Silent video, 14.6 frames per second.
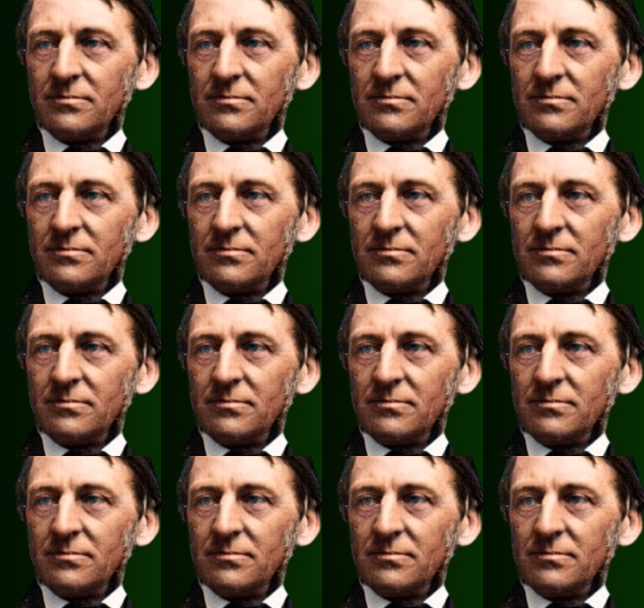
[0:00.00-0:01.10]

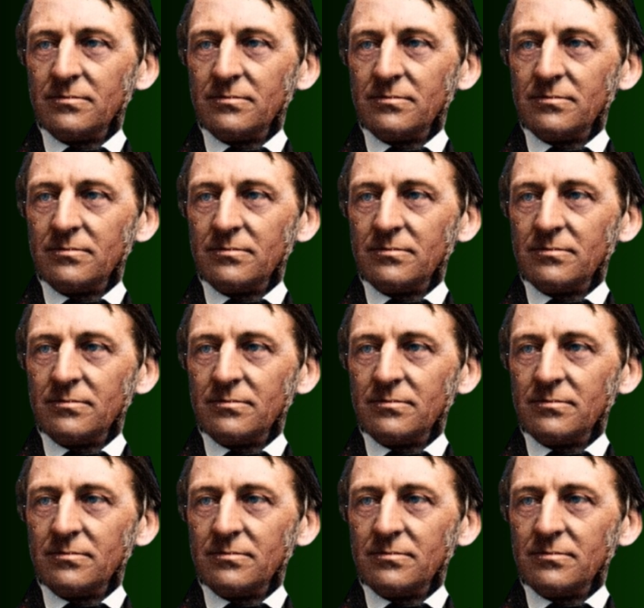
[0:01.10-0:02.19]

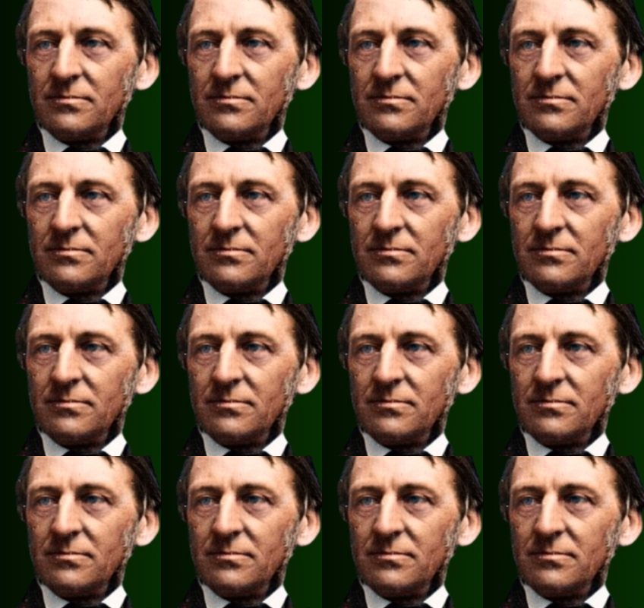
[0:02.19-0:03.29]

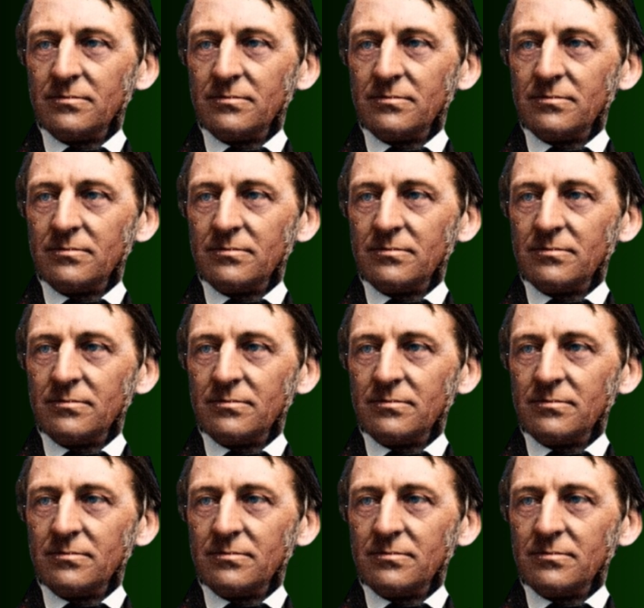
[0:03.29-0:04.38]

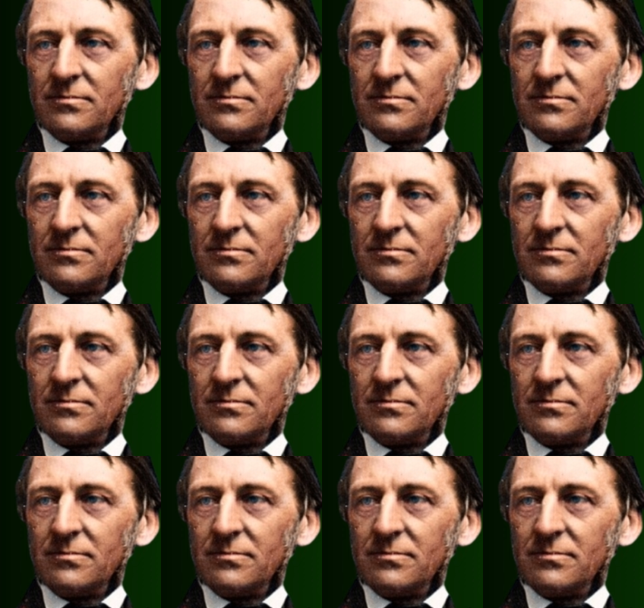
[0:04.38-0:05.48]

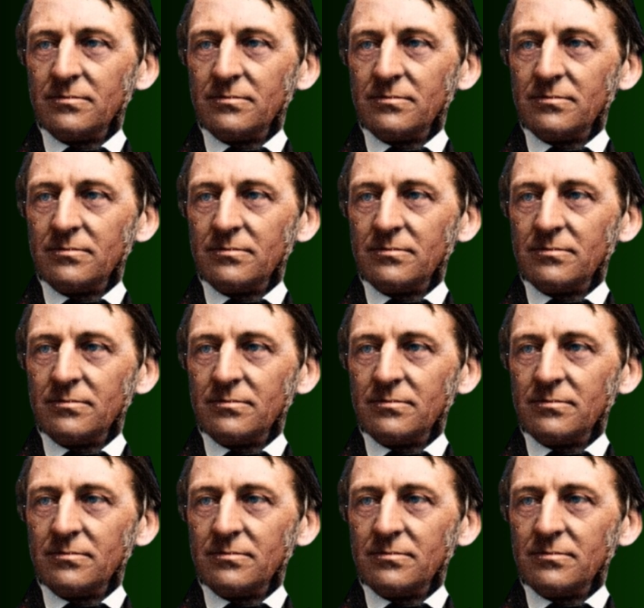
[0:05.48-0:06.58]

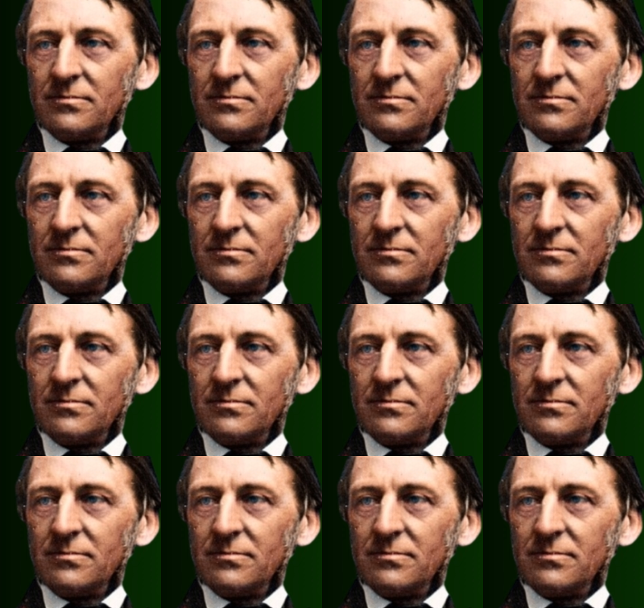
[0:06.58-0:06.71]
(no lip movement)